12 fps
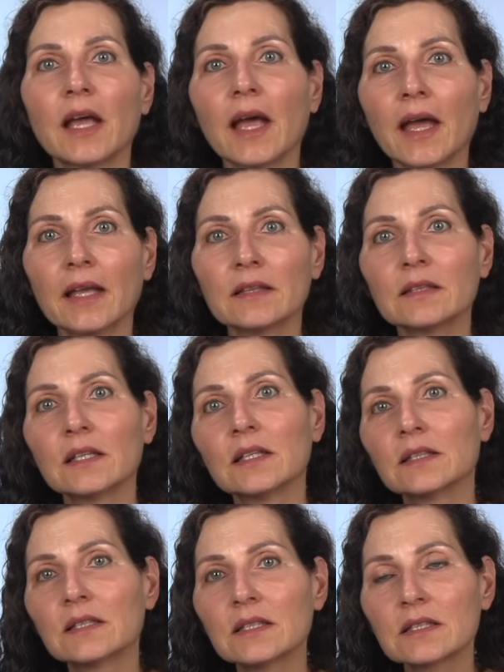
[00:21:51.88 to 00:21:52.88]
And
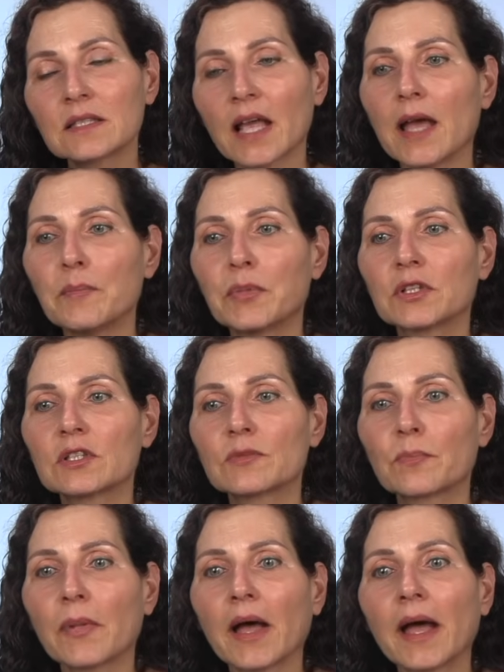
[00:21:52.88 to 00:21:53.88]
this happens
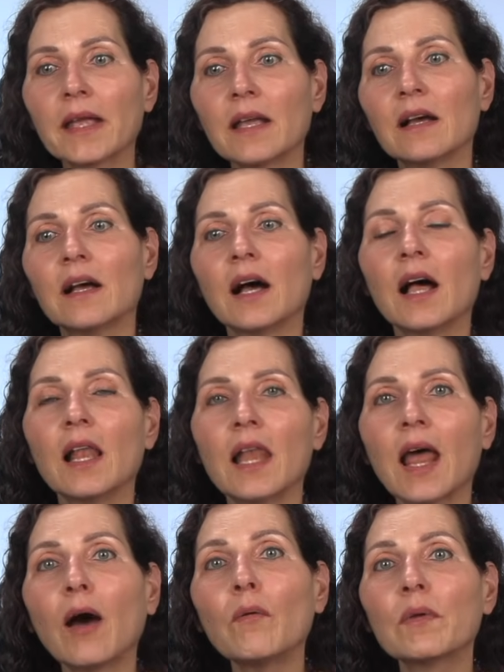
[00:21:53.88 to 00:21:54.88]
by
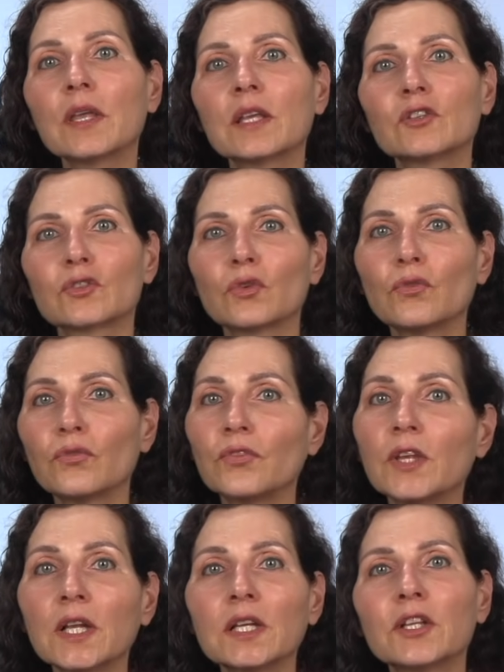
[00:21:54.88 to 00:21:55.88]
allowing to
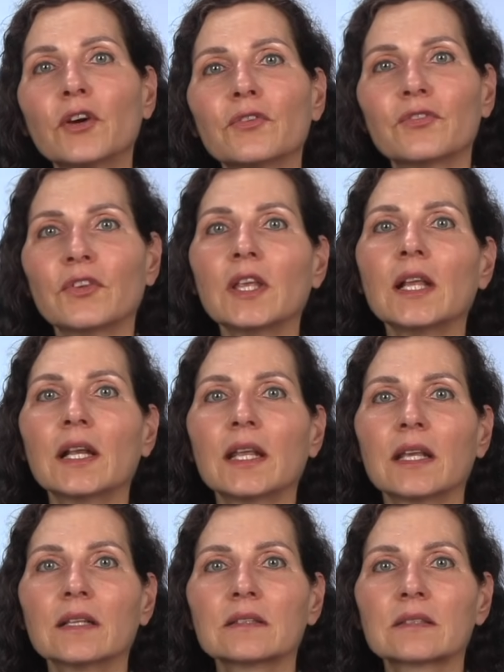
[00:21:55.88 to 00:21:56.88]
feel your
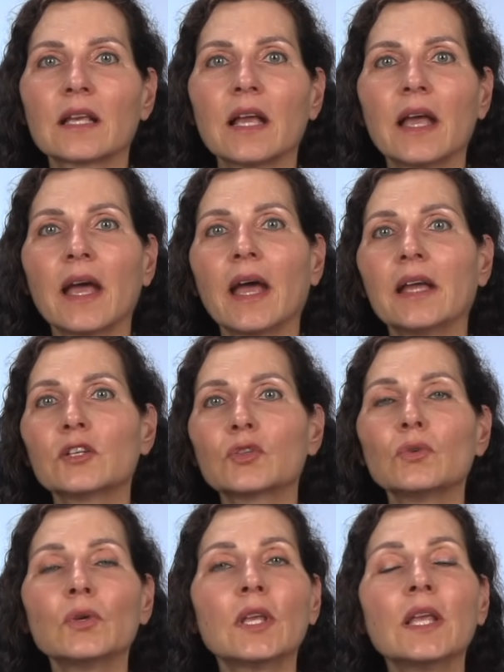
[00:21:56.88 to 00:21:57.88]
feelings and
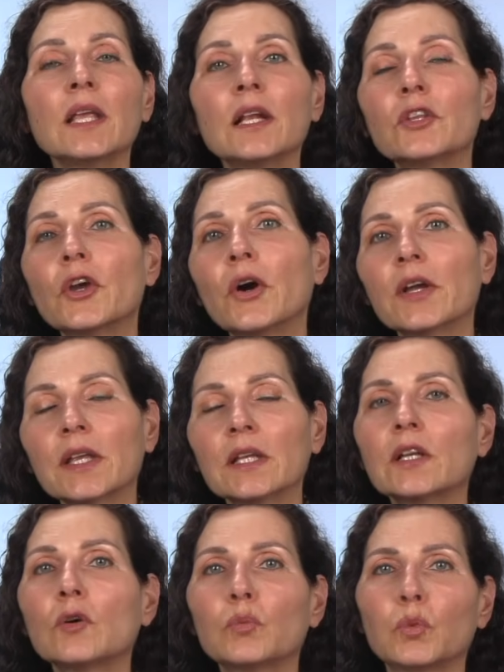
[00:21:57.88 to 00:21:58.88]
to heal your
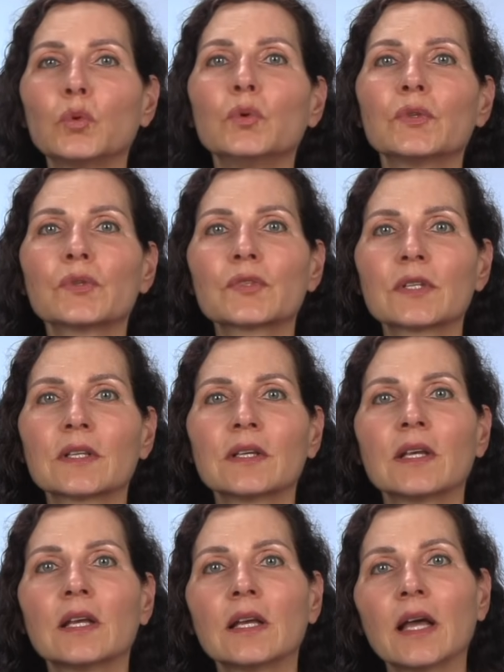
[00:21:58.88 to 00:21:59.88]
inner wounds.
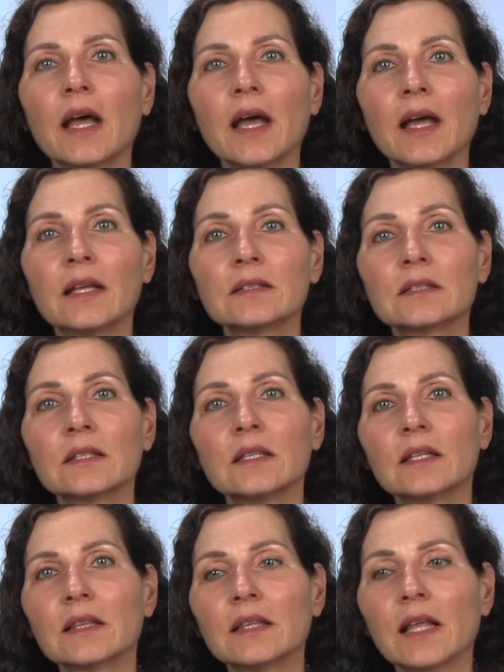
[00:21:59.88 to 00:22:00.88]
And
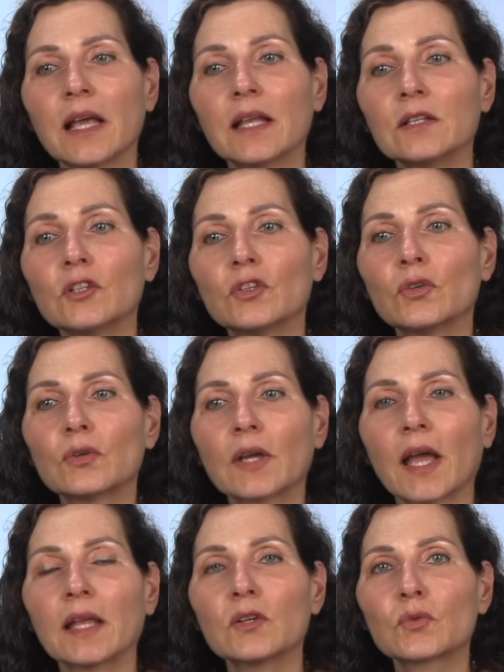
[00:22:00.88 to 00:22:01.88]
then you
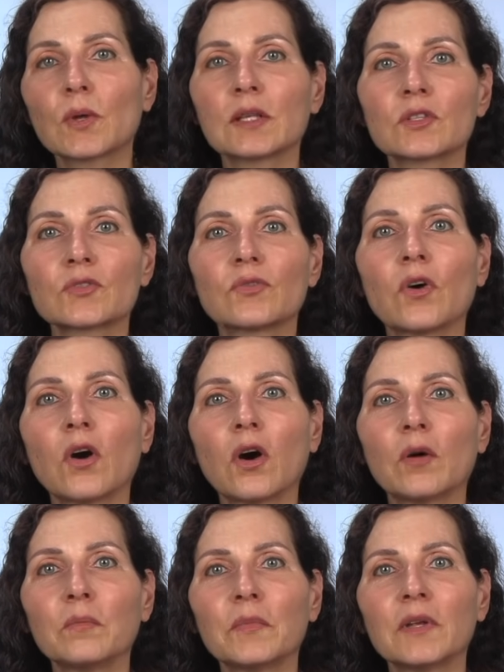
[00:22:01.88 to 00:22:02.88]
can
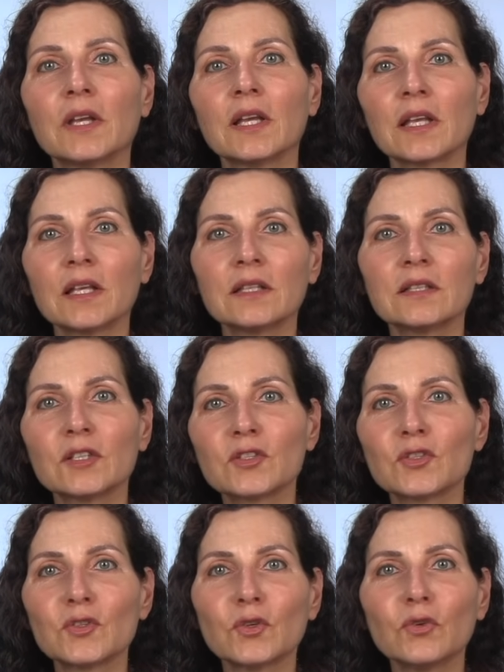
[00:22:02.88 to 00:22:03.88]
transform in
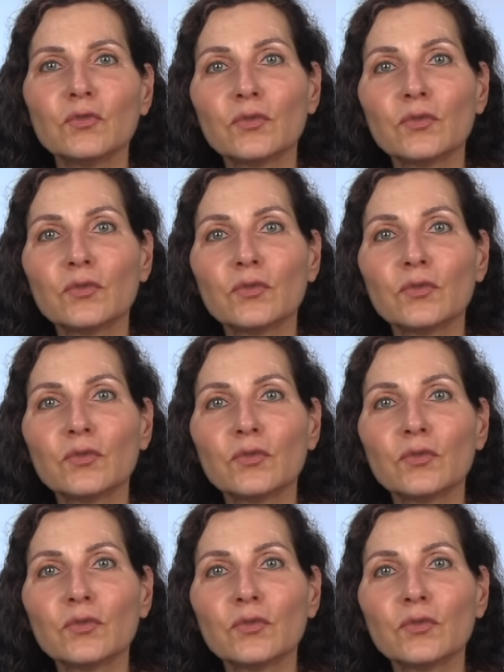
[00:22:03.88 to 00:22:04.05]
this new